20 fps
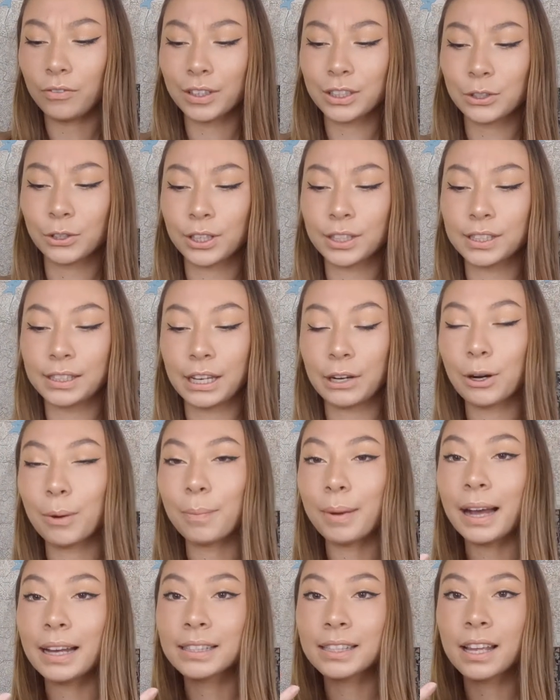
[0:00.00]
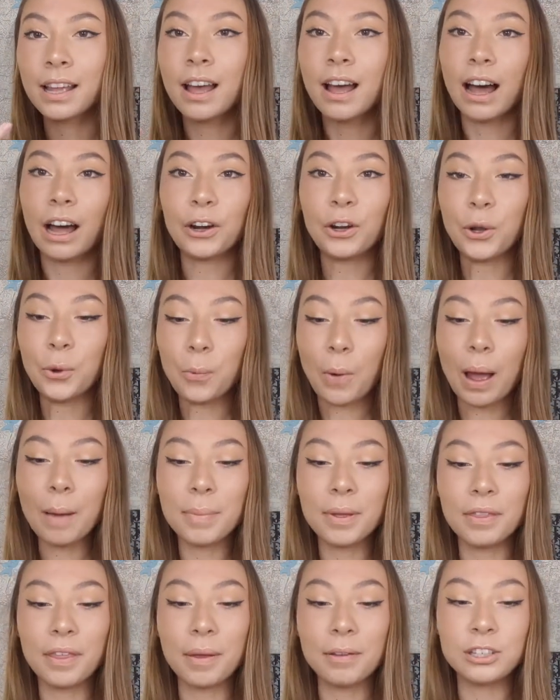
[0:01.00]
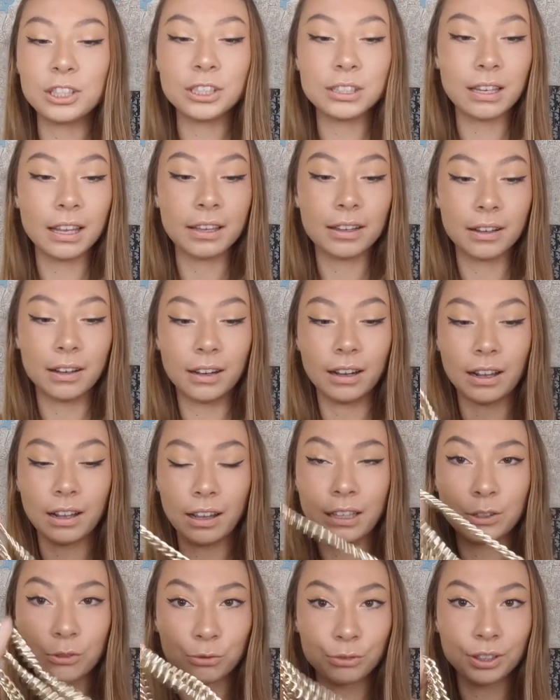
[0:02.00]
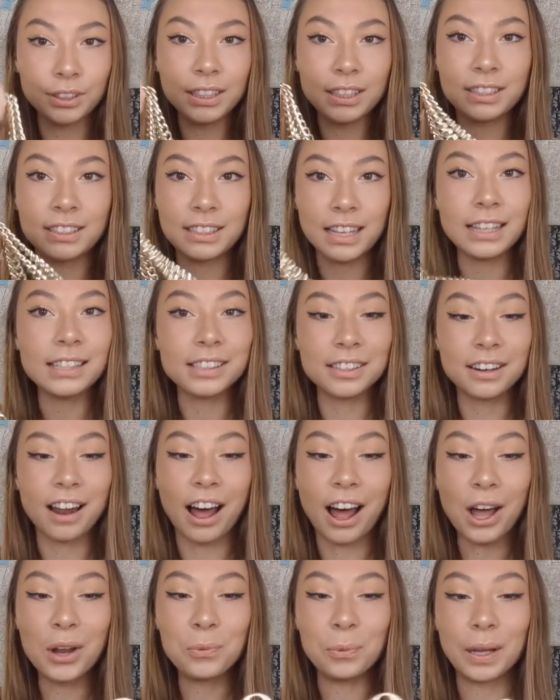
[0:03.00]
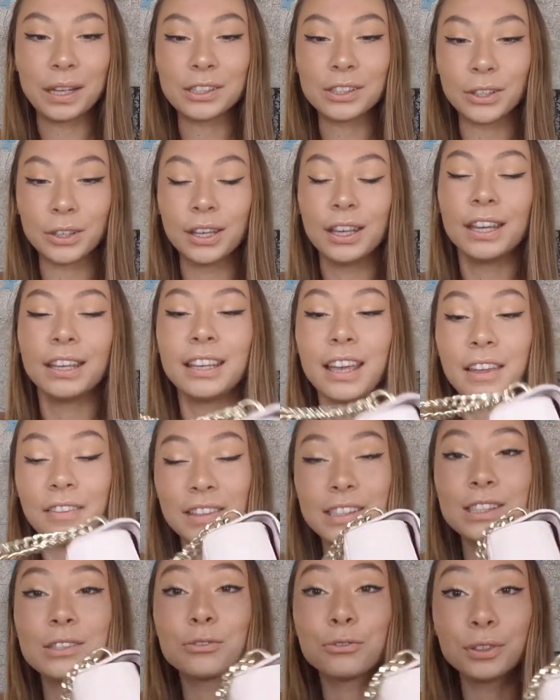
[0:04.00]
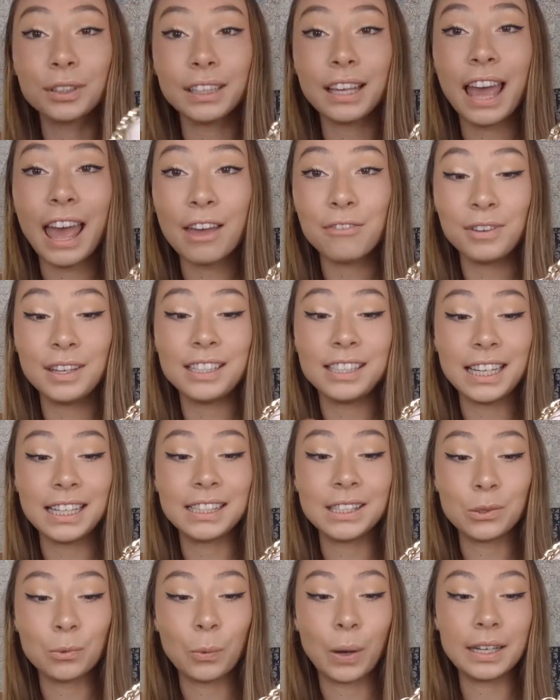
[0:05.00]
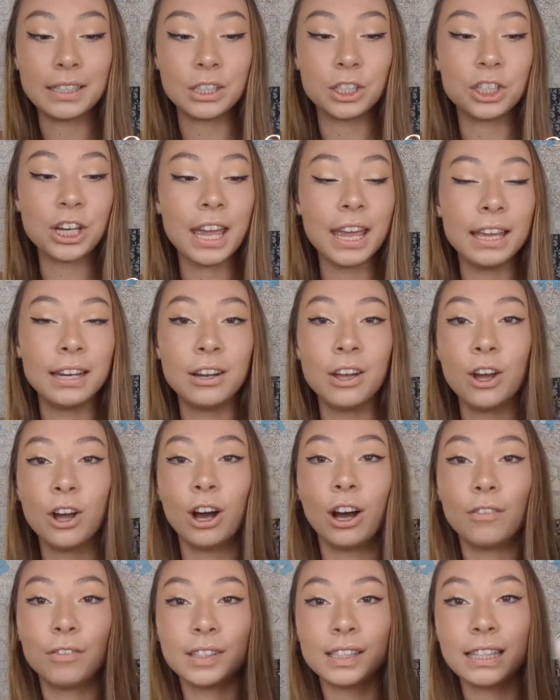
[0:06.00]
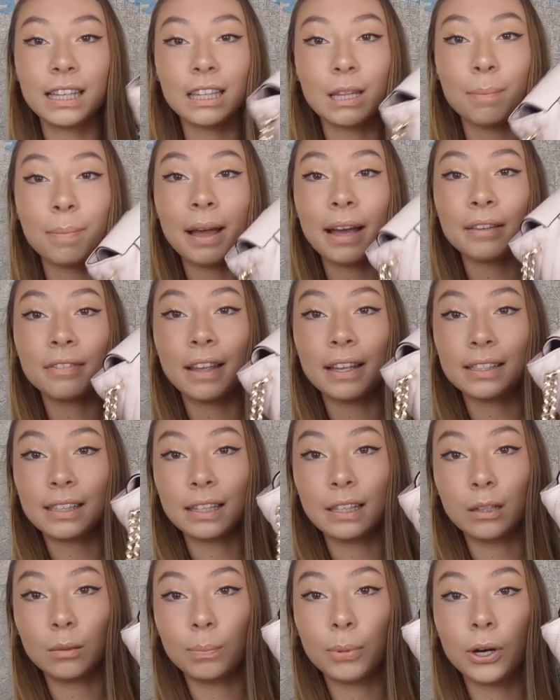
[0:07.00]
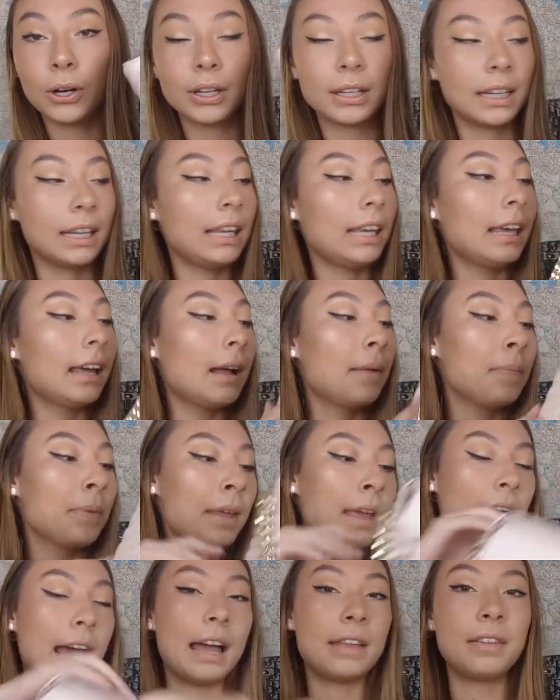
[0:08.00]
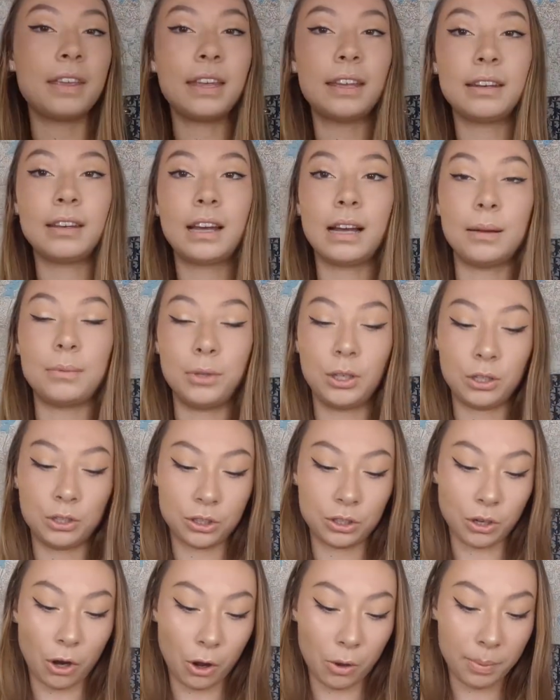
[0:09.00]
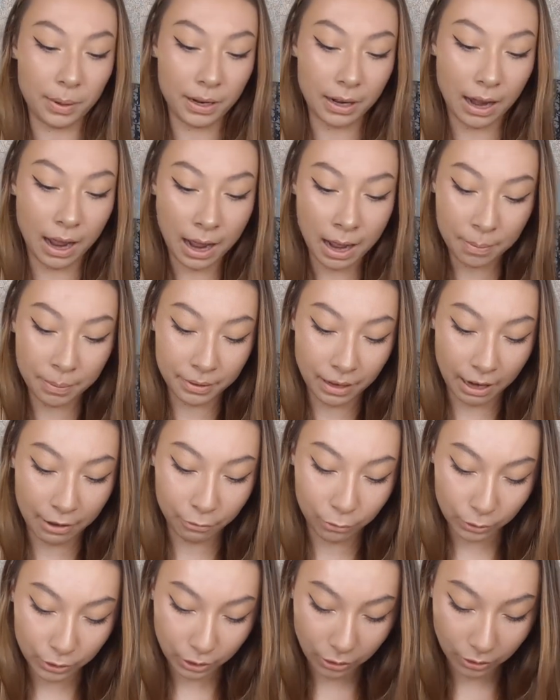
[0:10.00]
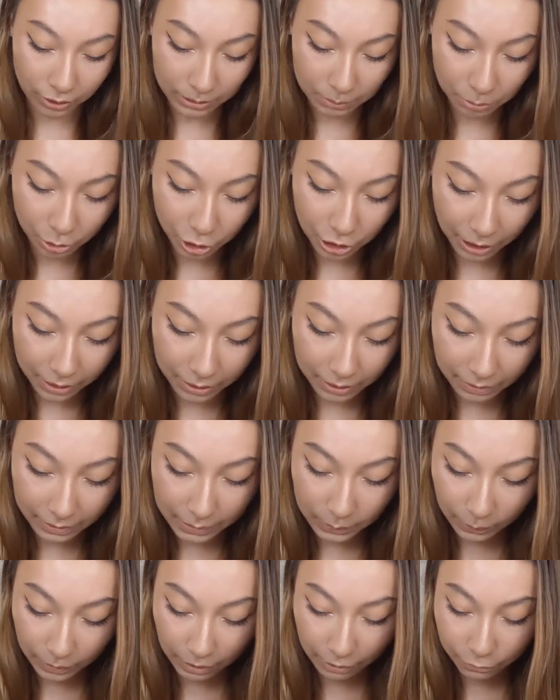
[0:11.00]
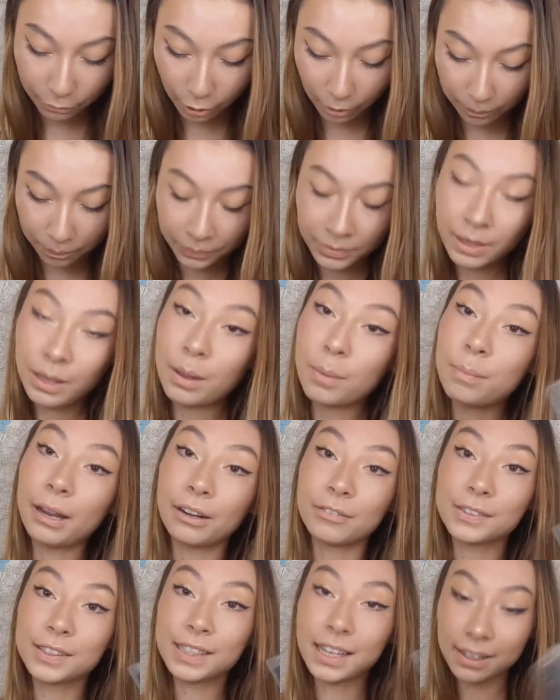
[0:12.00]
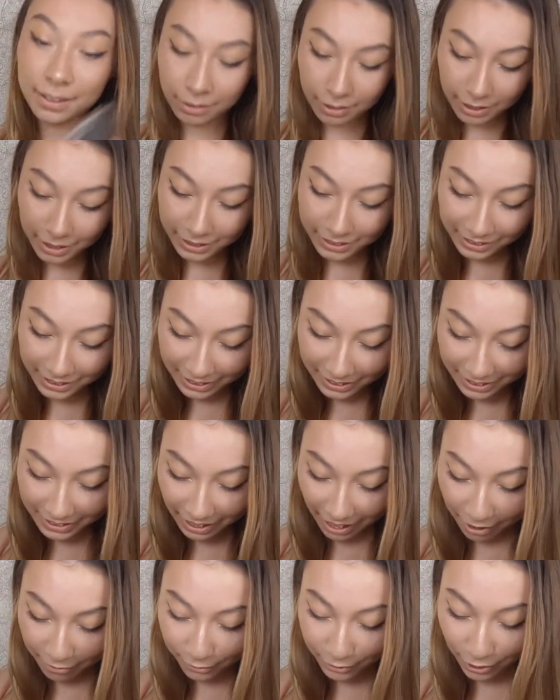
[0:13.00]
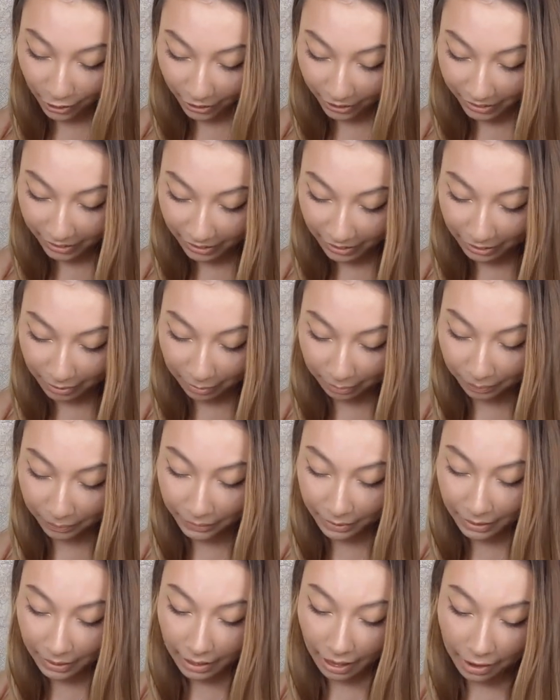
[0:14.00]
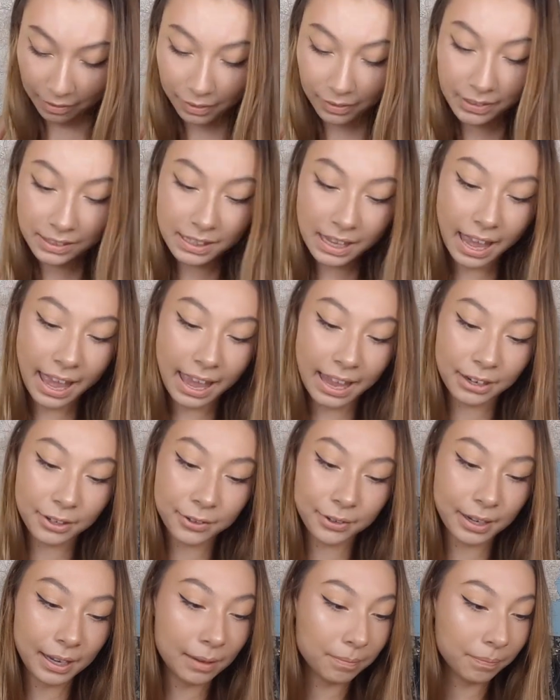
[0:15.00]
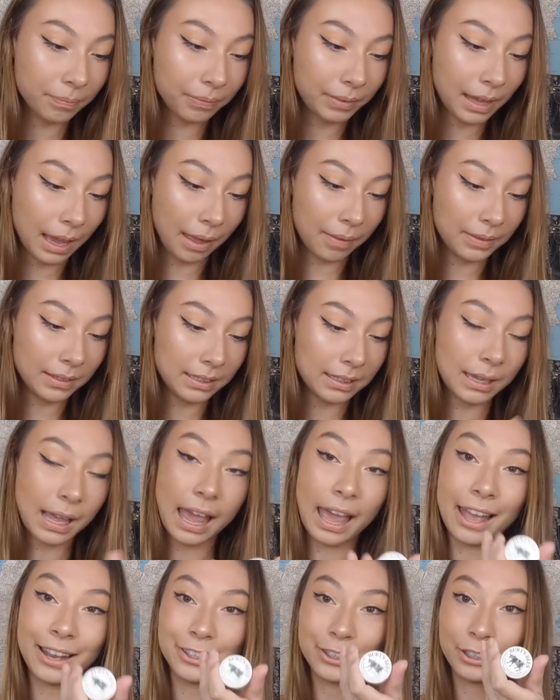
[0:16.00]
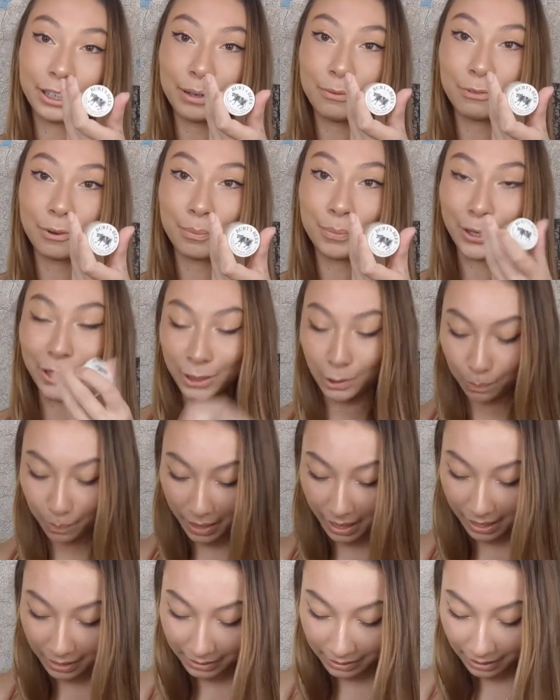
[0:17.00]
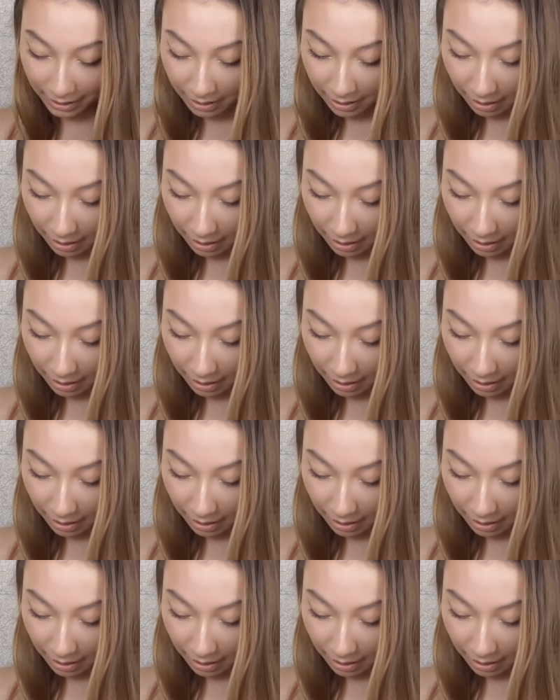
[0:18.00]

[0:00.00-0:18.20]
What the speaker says: the Victoria's Secret bags. I don't know why, but they're just like, it's really decent hardware. So yeah, this is a really heavy, decent weighted chain. Obviously at the back, there's a little pocket here, and then you can just open it up. And I've also got some junk in this one. I've got a pair of sunglasses. I've got, I think this is a hand cream. Yeah, this is a hand cream from Burt's Bees.